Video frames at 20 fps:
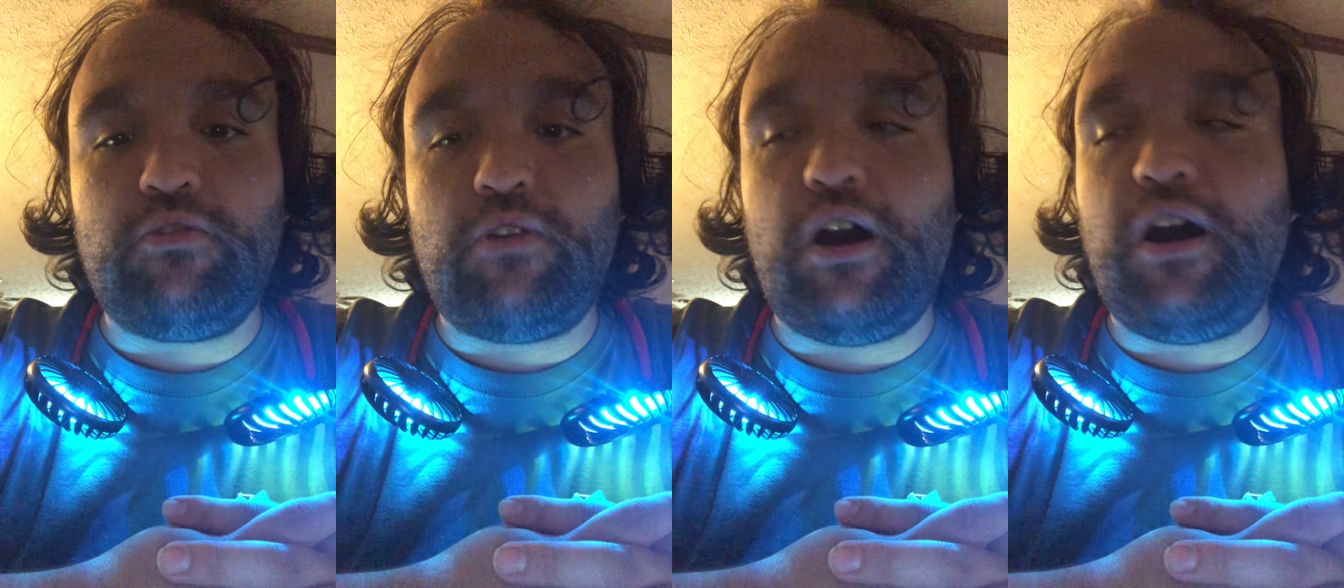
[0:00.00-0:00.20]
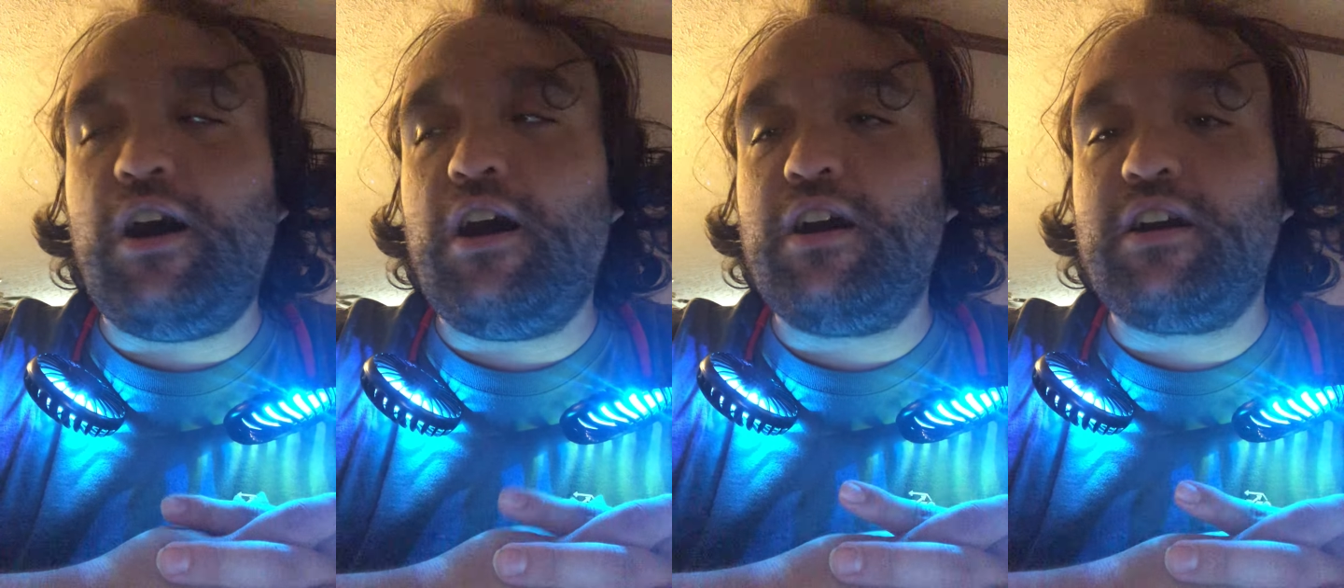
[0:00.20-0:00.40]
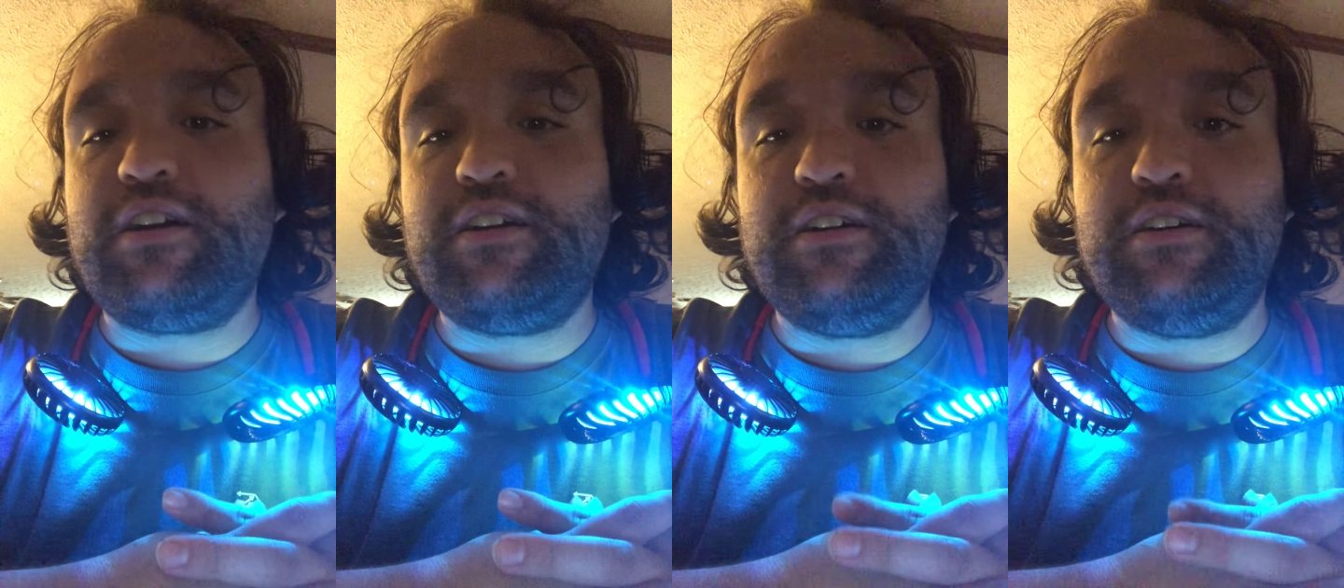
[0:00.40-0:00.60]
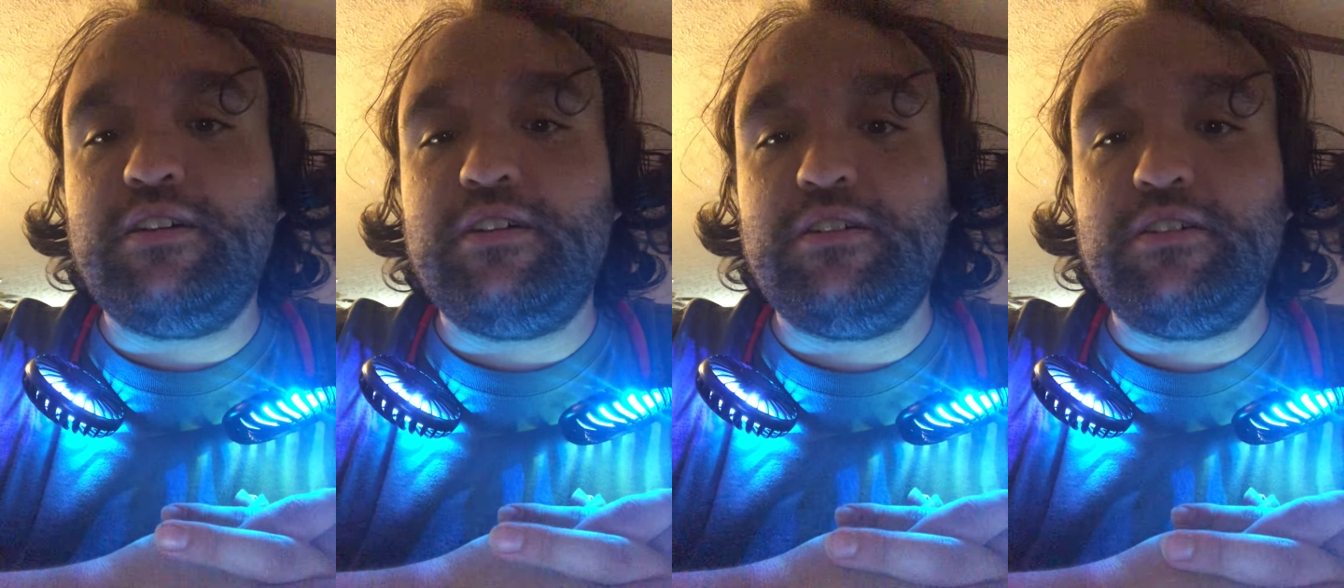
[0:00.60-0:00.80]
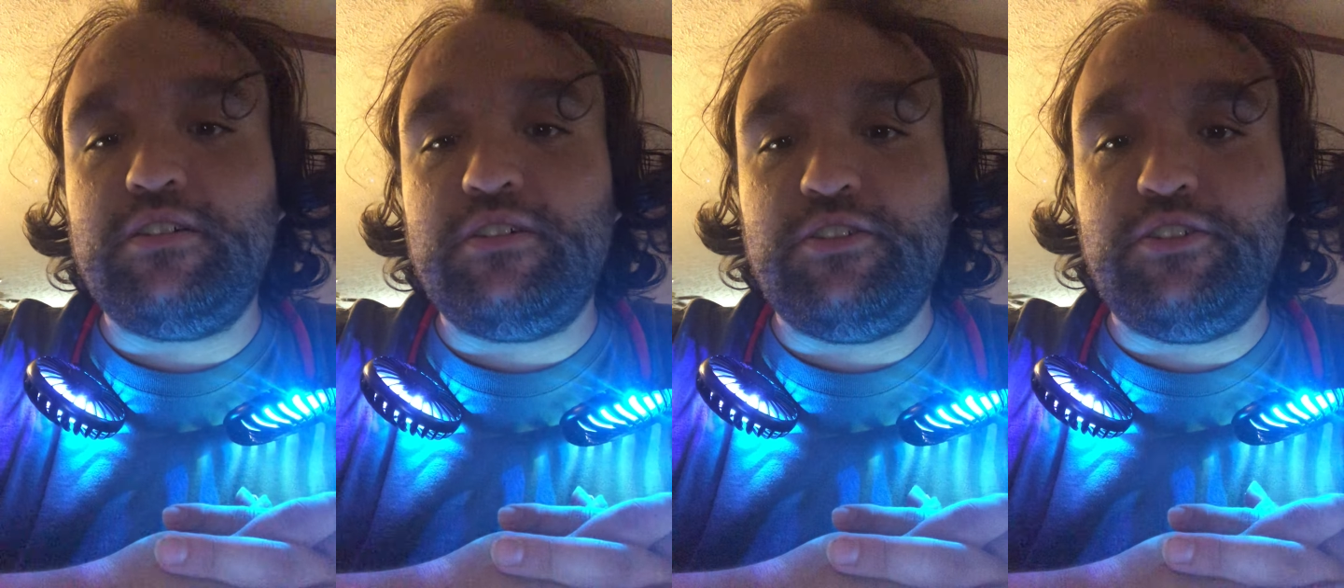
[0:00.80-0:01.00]
rock.
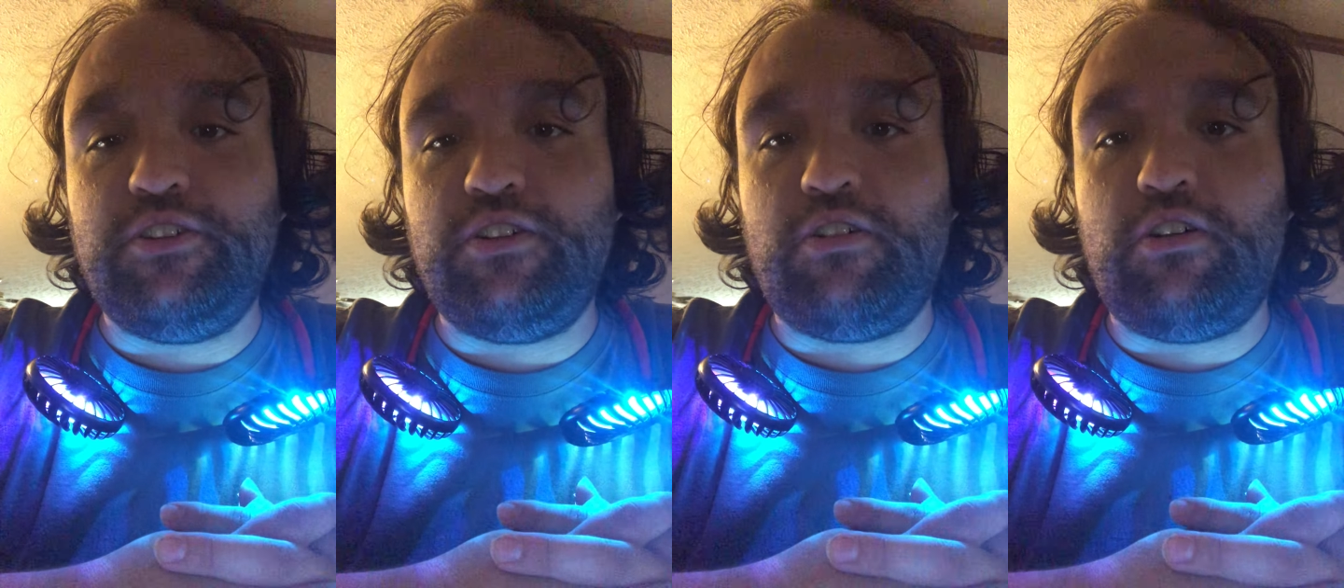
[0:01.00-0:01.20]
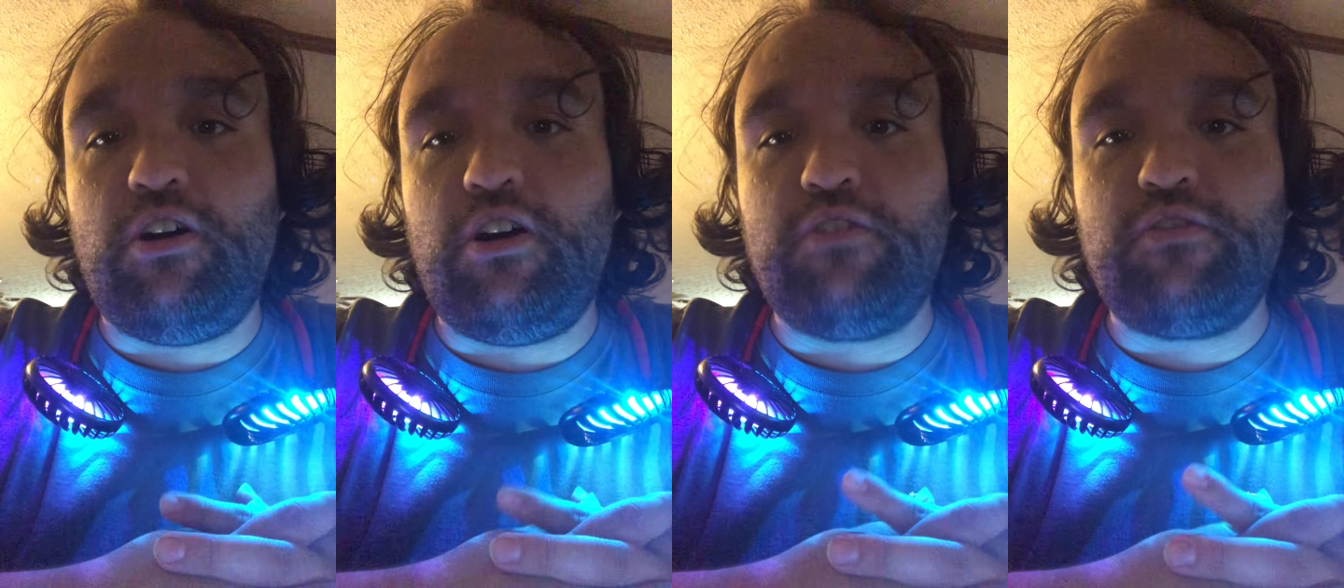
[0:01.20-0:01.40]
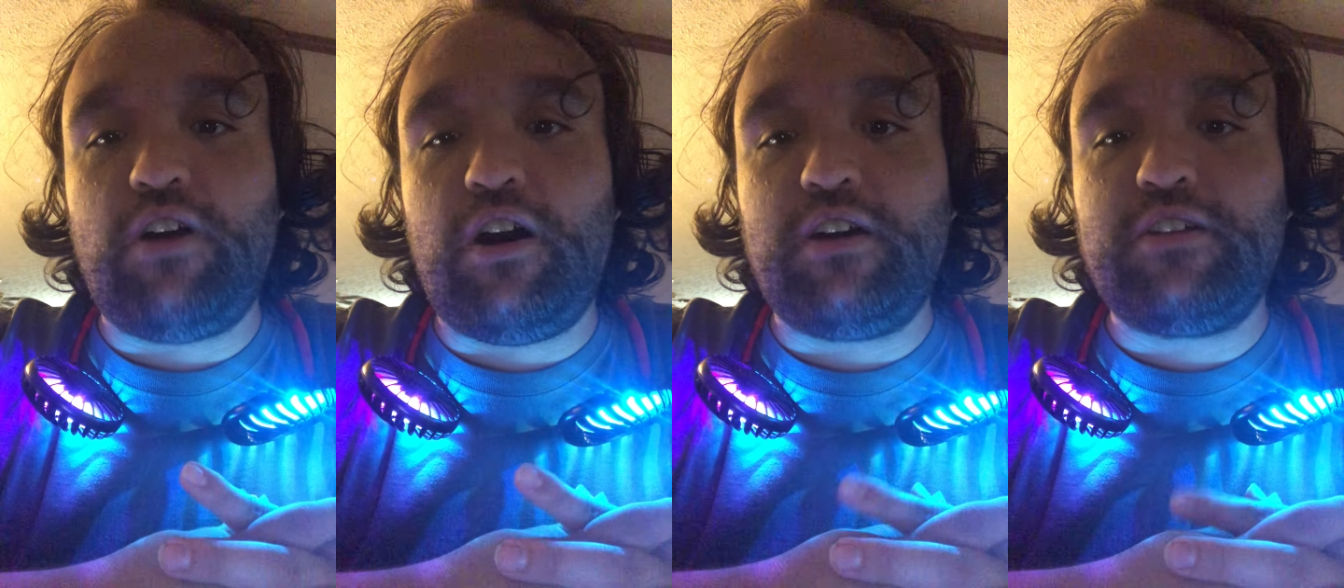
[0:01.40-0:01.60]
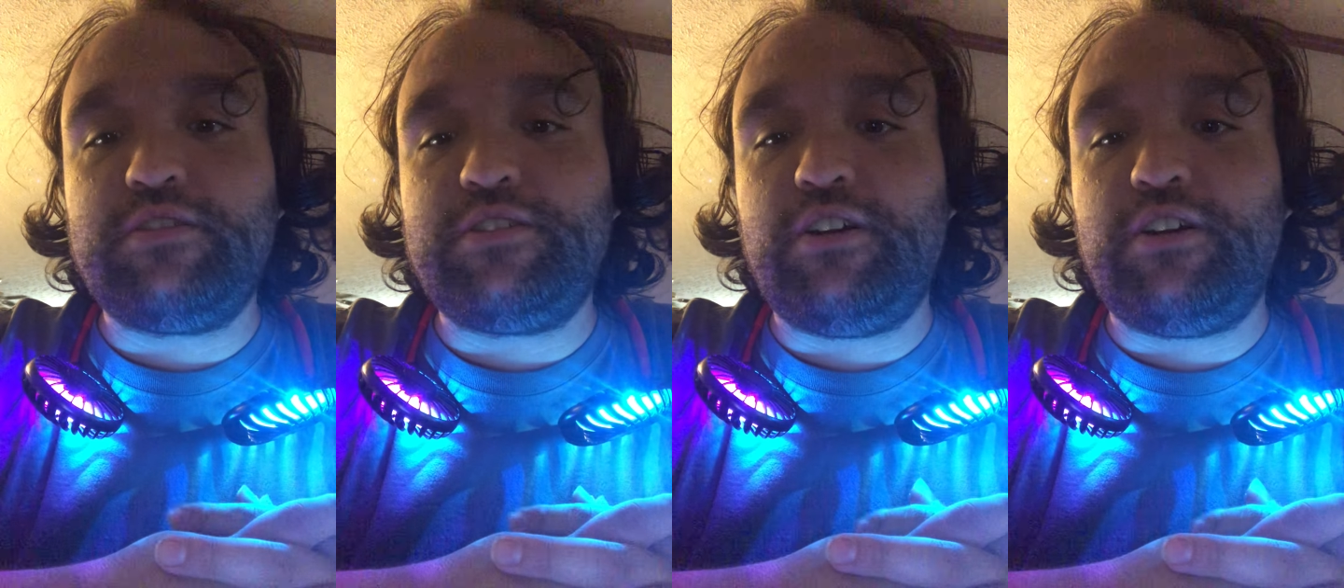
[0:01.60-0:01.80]
You're all rock